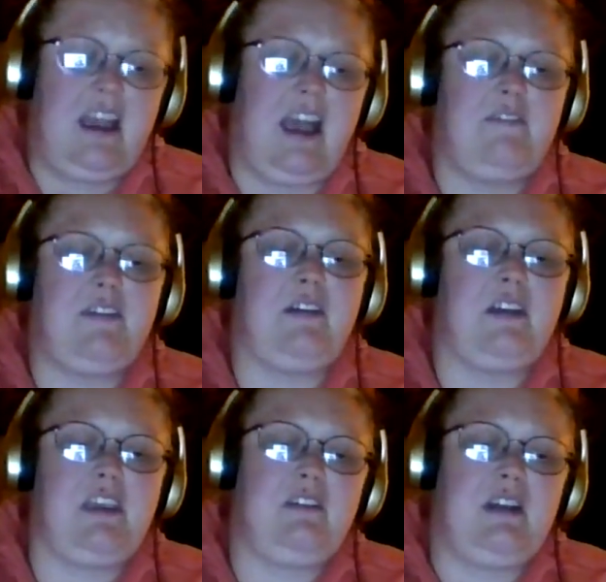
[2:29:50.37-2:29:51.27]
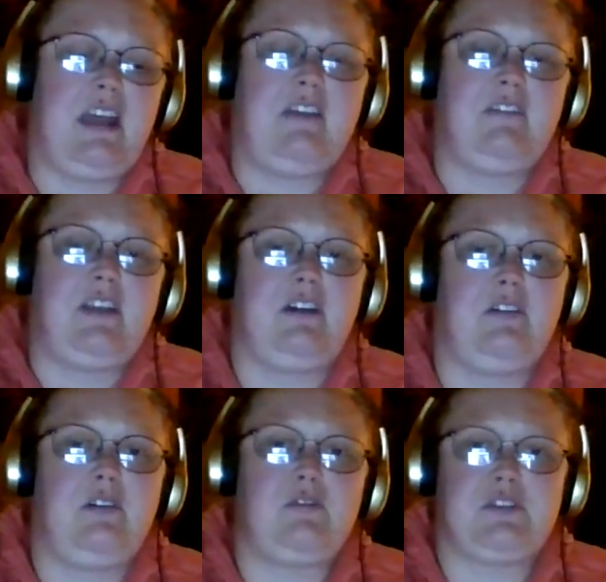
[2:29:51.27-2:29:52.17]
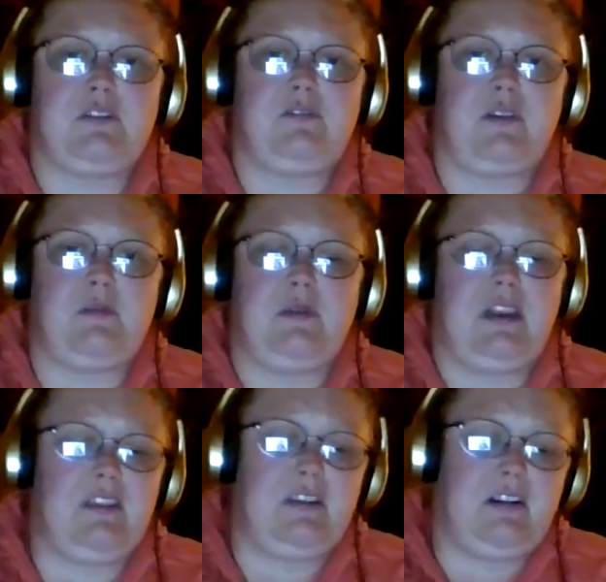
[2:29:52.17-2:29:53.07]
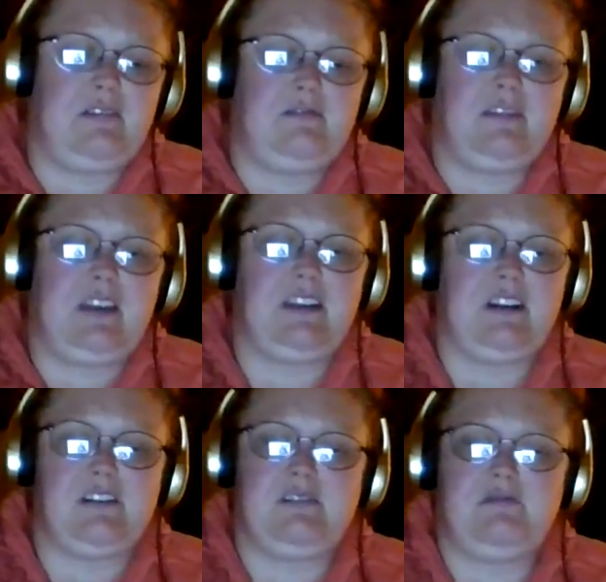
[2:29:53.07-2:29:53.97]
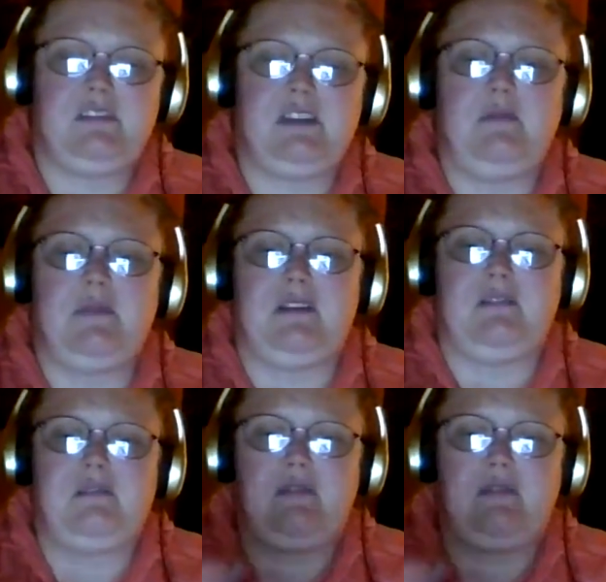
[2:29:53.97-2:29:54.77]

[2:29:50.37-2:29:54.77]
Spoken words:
I feel like you didn't have any closure from it either. Like there's something.